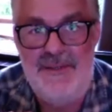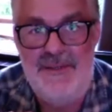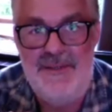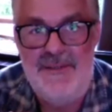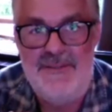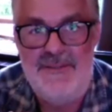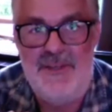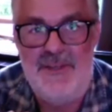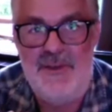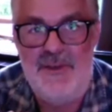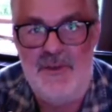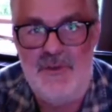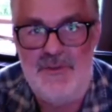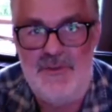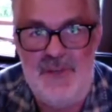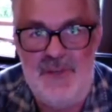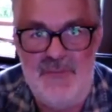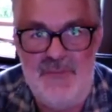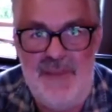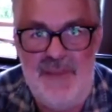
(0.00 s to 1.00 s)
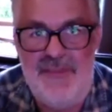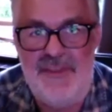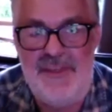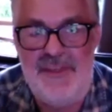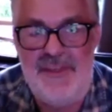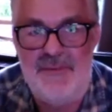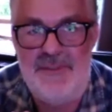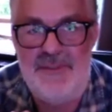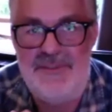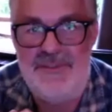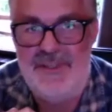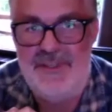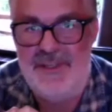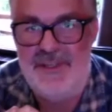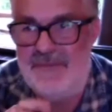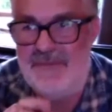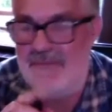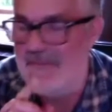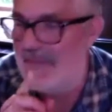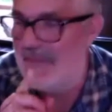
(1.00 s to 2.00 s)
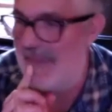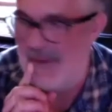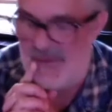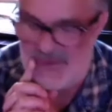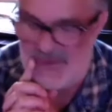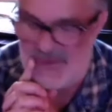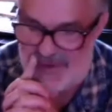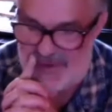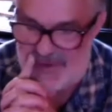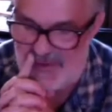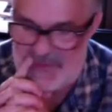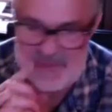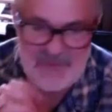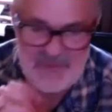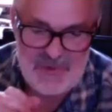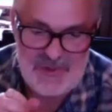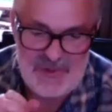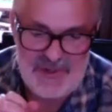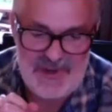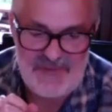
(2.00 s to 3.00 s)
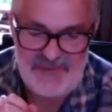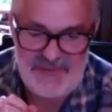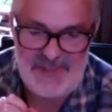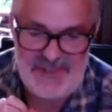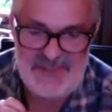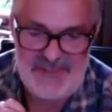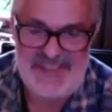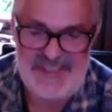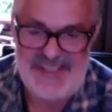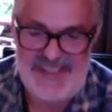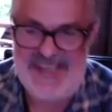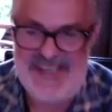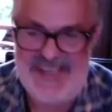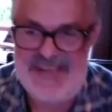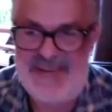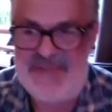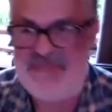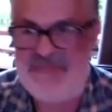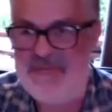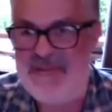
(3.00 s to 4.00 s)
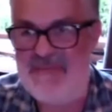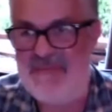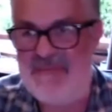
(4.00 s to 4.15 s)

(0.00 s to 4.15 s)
So it also meant that it was um, it was maybe a bit more convoluted than it needed to be.